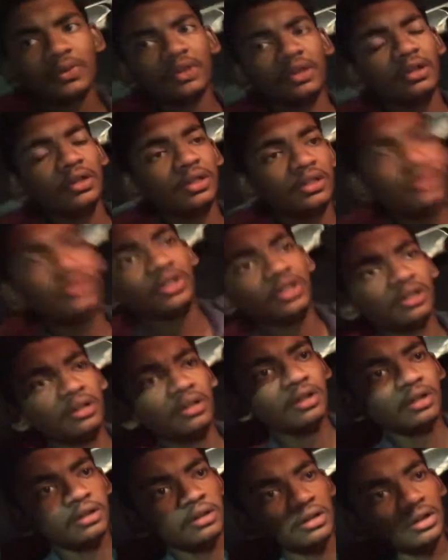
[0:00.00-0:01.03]
let's see.
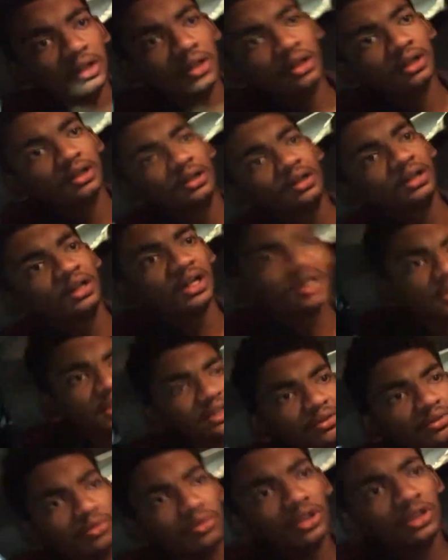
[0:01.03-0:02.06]
I
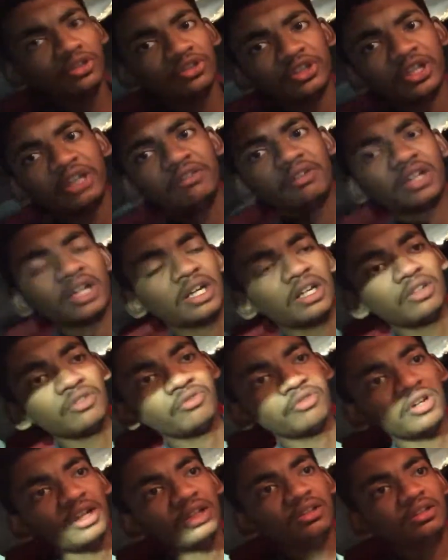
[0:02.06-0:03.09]
do not drive cars
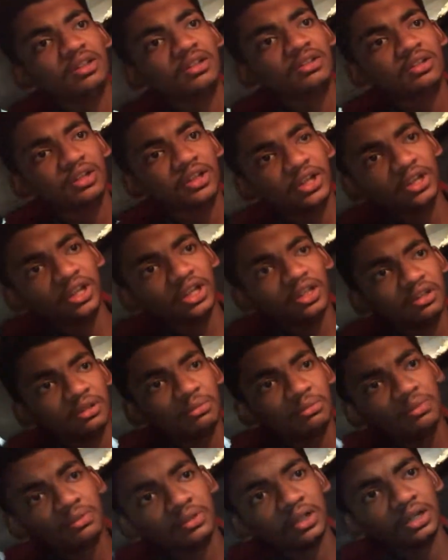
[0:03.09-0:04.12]
fast as any
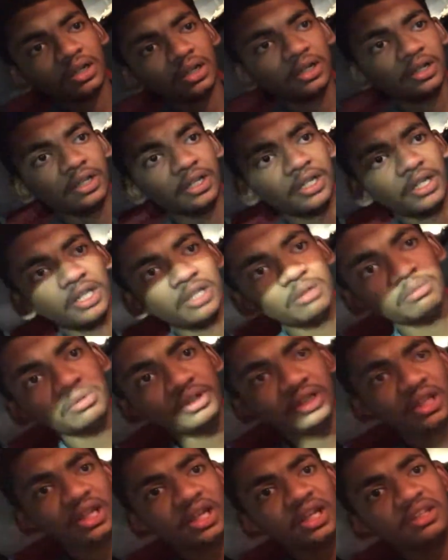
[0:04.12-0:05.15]
other
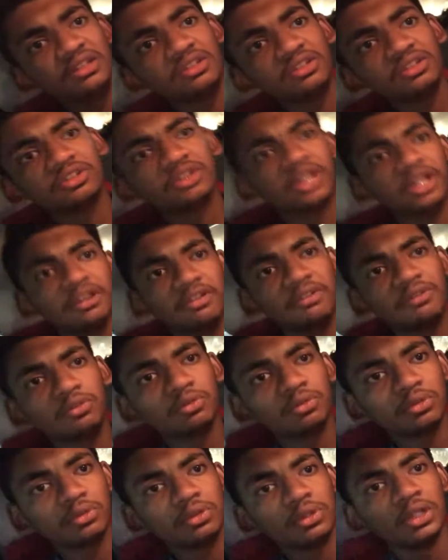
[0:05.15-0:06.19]
buddy. I just drive to
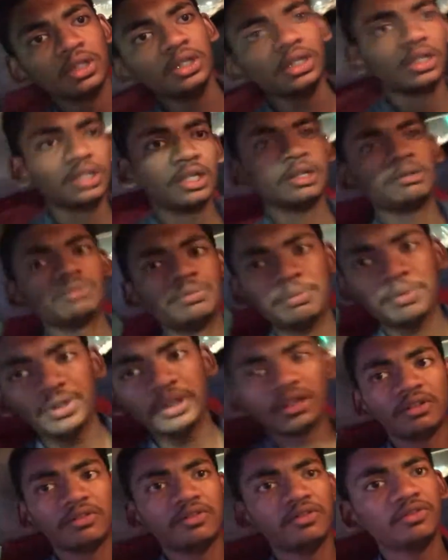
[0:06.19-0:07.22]
a top speed
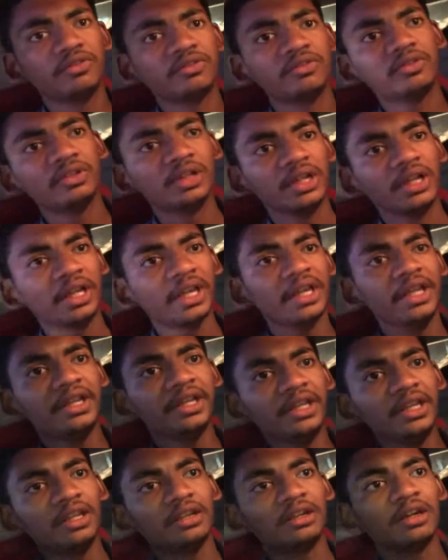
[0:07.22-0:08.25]
of
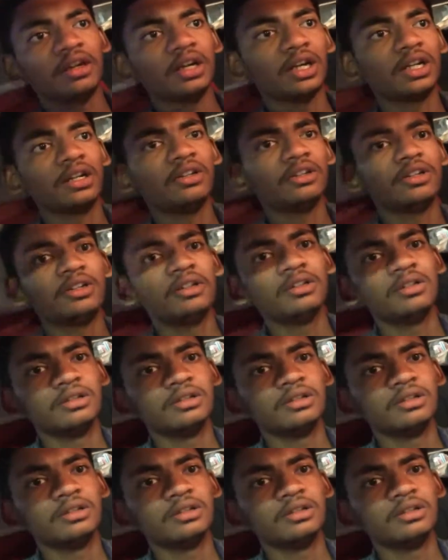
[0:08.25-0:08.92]
80, 100,